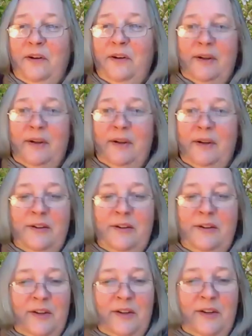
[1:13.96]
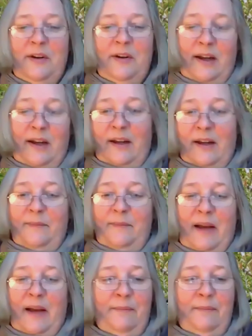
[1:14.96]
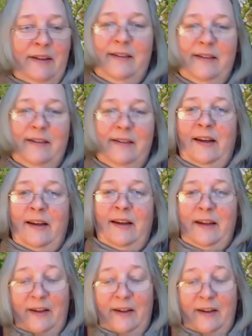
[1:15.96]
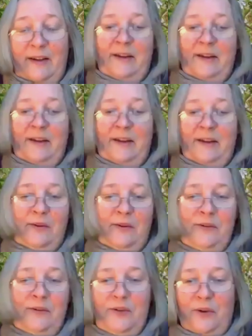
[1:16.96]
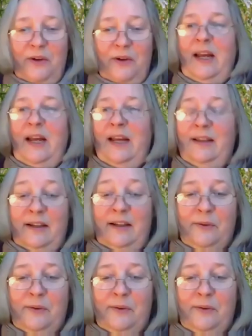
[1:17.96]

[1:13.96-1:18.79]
very happy that I could join you today, and thanks for inviting me.